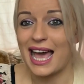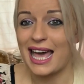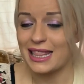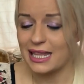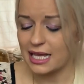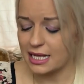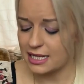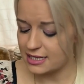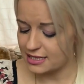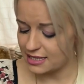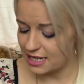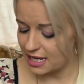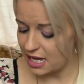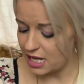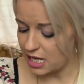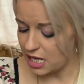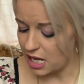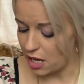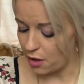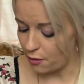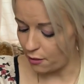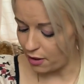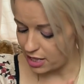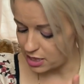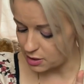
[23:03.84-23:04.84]
that, and they
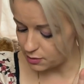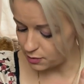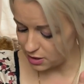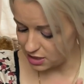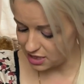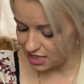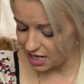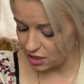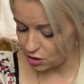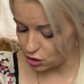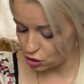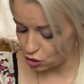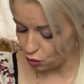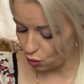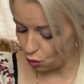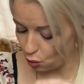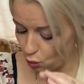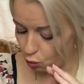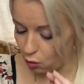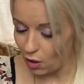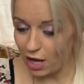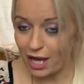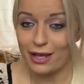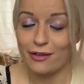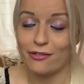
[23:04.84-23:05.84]
see you as potential
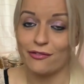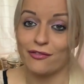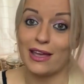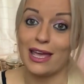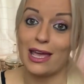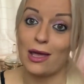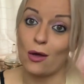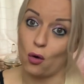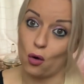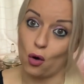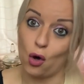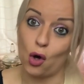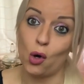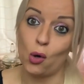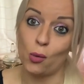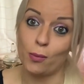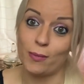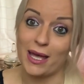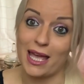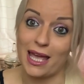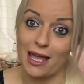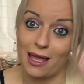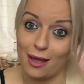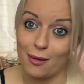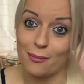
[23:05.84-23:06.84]
wifey or
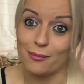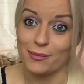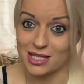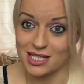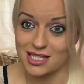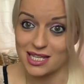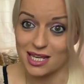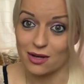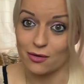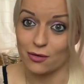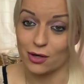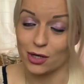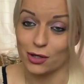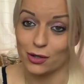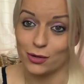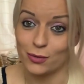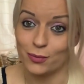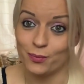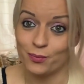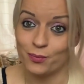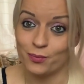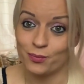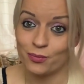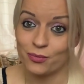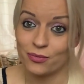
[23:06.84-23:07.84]
hubby material.